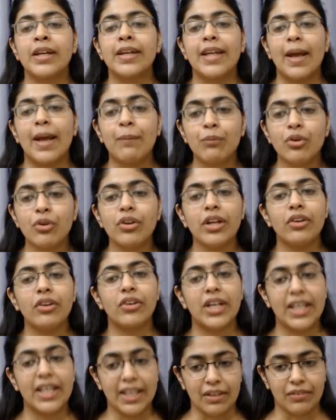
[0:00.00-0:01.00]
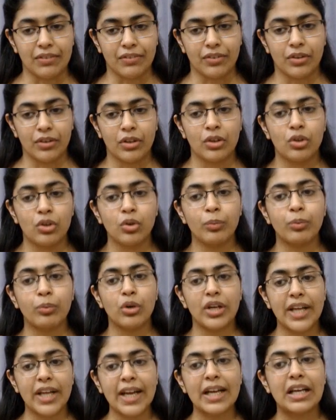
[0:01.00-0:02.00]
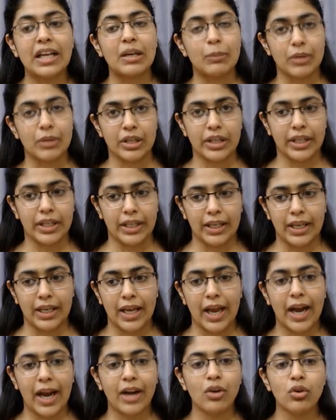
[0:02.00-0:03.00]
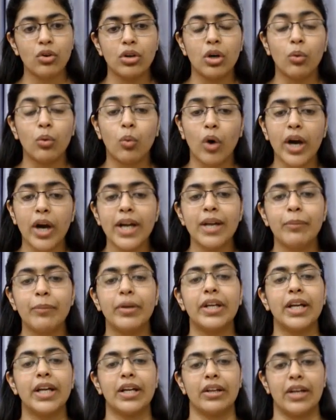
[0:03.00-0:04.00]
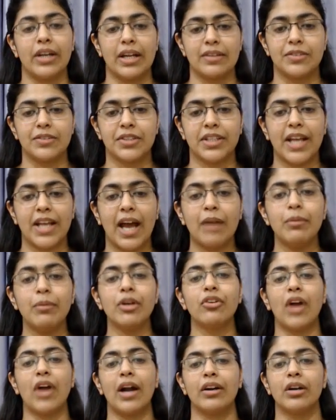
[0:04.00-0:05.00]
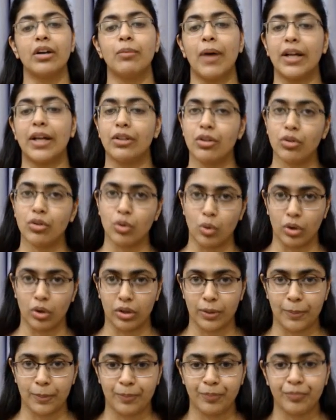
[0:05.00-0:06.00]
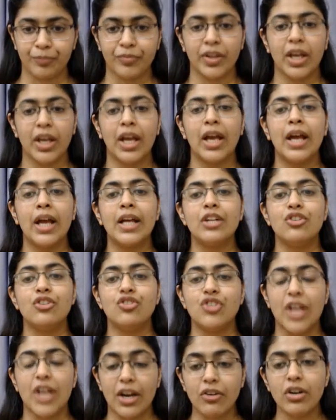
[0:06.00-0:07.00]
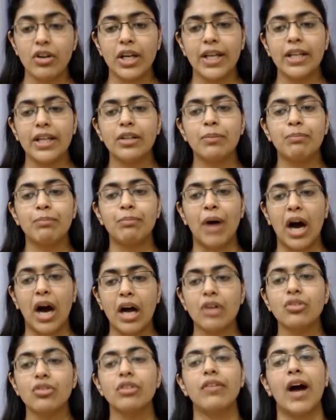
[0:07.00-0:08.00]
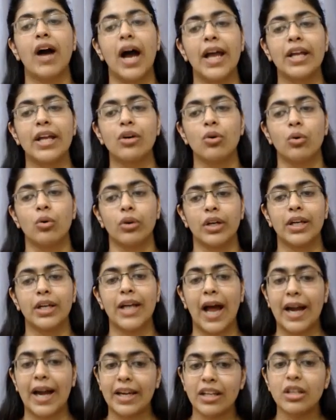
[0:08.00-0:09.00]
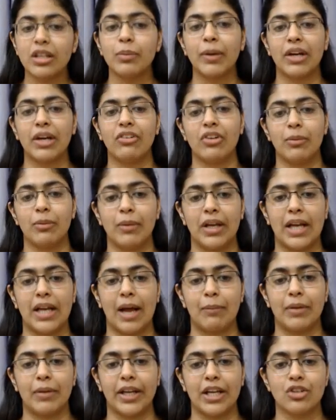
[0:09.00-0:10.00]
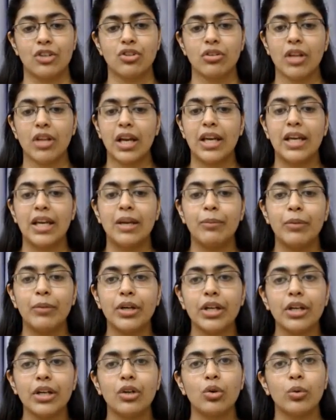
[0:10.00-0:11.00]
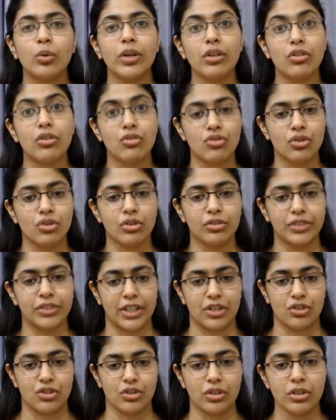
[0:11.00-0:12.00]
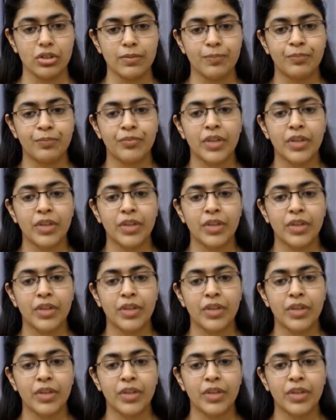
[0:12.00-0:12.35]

Temporary relief to protect liberty and to avoid immediate arrest can be granted by this court. Generally, the powers of High Court in anticipatory bail applications are limited to its jurisdiction,